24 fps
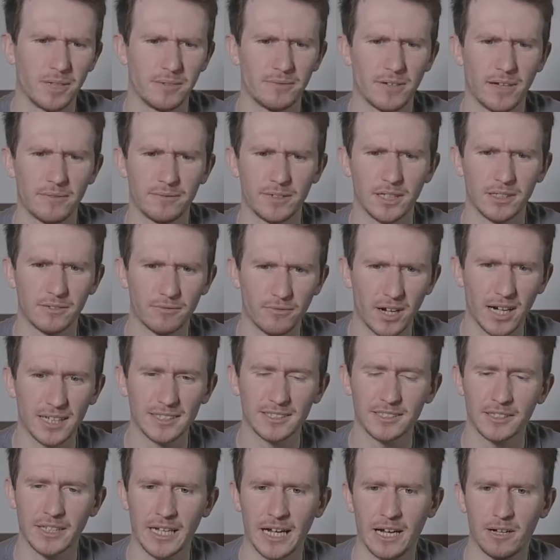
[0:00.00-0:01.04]
me that the
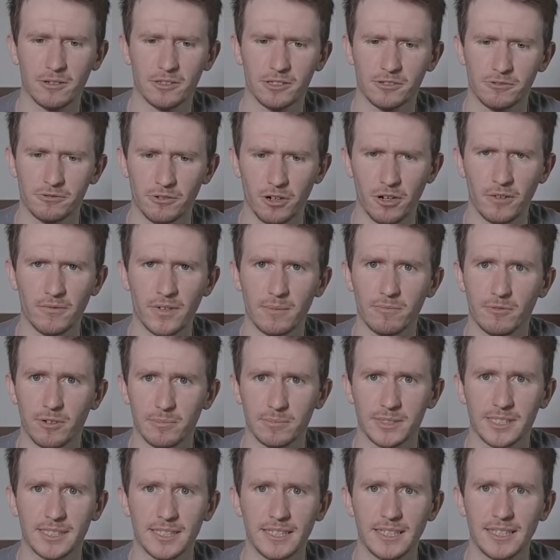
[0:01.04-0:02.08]
advice on how to grow them
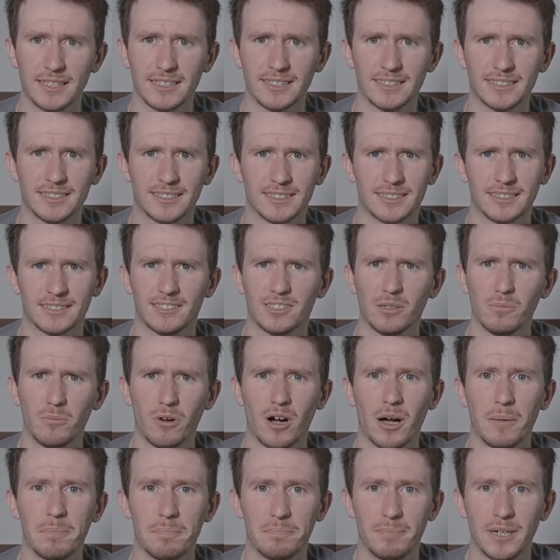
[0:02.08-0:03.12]
from seed is
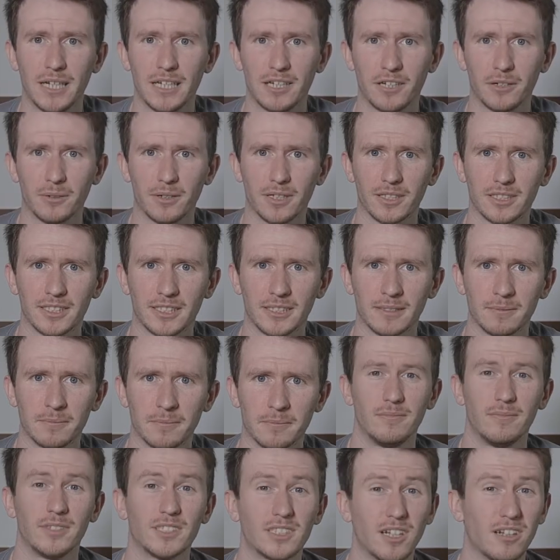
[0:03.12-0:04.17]
somewhat ambiguous.
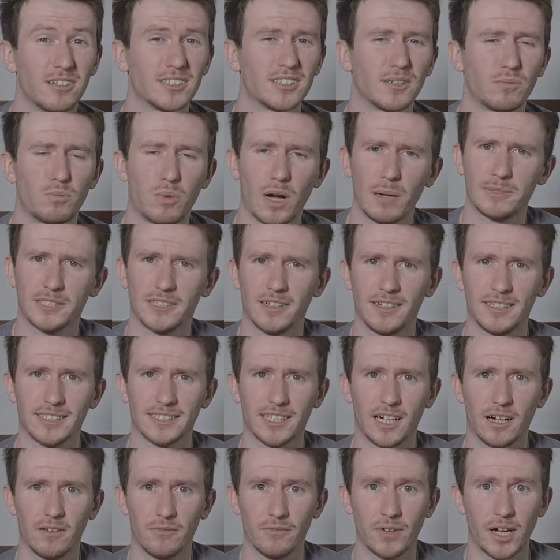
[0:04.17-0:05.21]
There's lots of websites
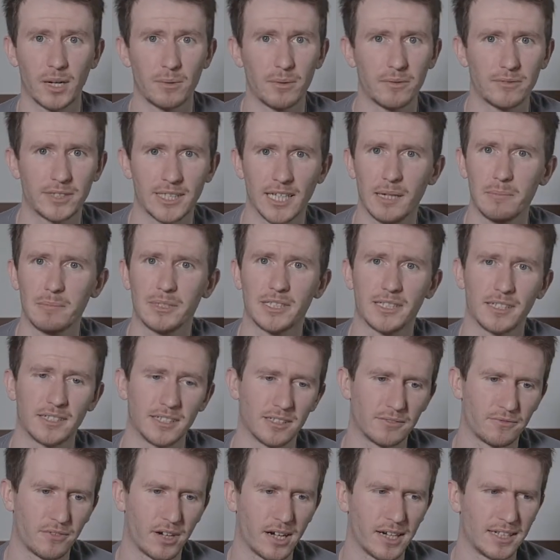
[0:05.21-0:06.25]
out there with tips and
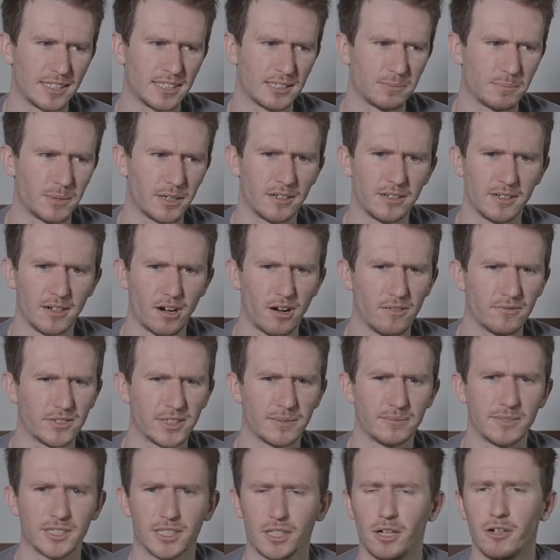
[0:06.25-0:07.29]
advice, but
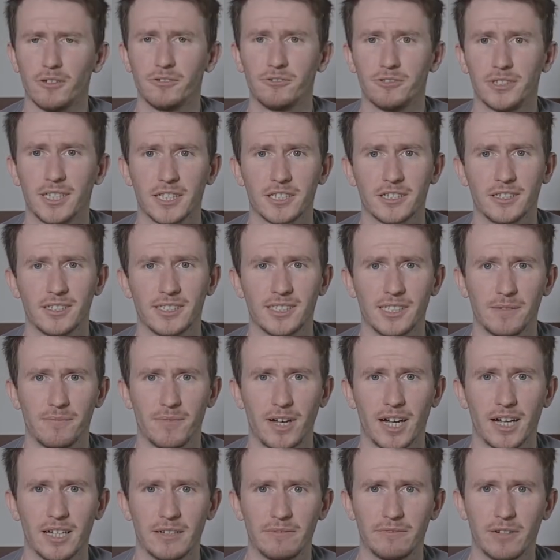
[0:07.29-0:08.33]
often there's contradictions in
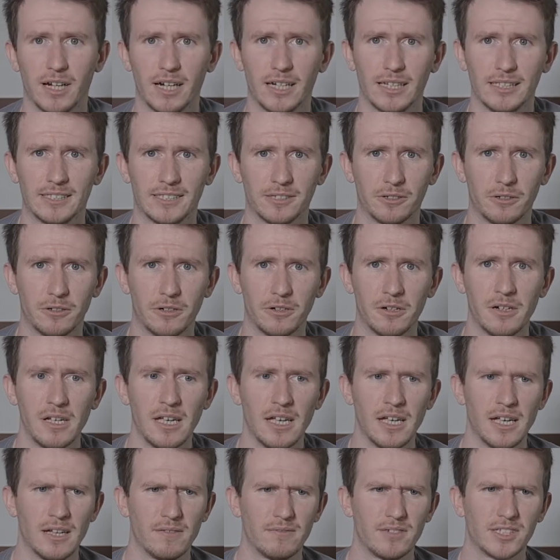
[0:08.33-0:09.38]
that advice, or
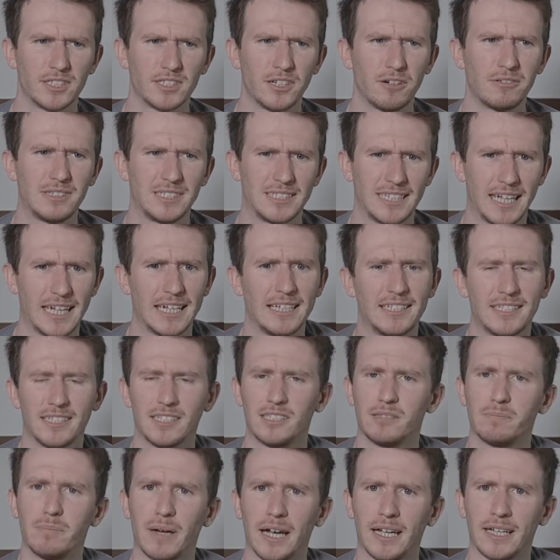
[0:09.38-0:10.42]
there's no data
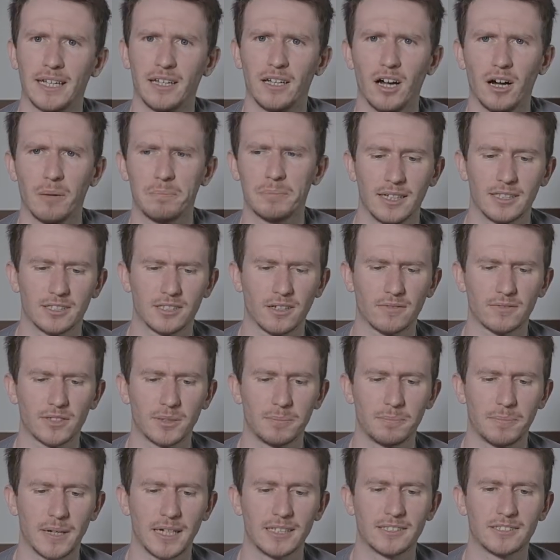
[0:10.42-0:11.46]
to back it up. It's
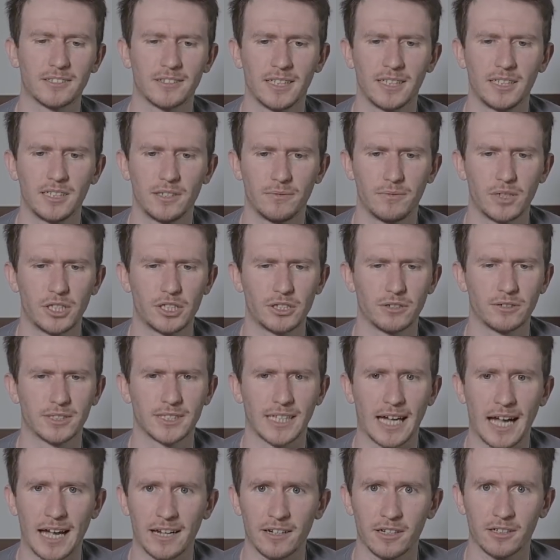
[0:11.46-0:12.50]
often based on individuals'
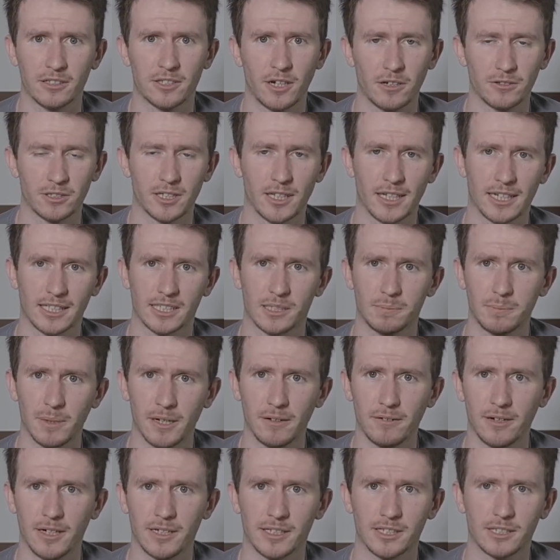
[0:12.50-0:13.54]
anecdotal
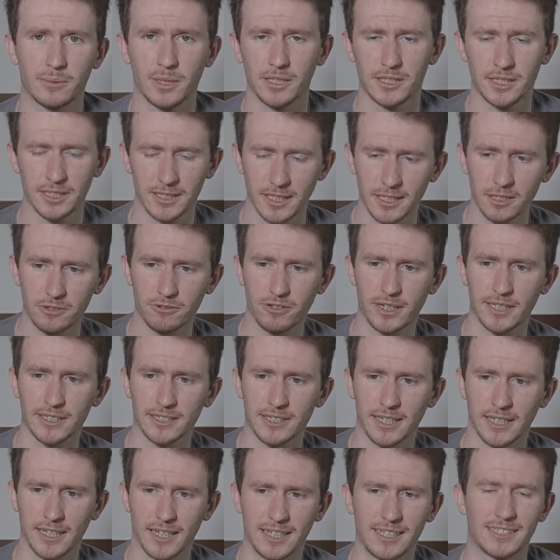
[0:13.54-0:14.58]
experience, which is
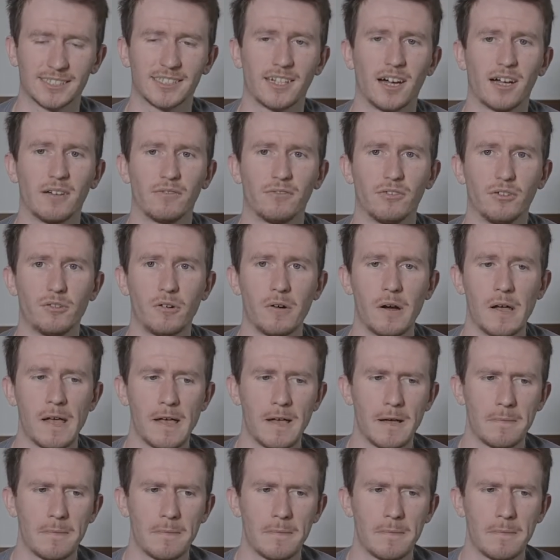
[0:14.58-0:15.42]
interesting and insightful,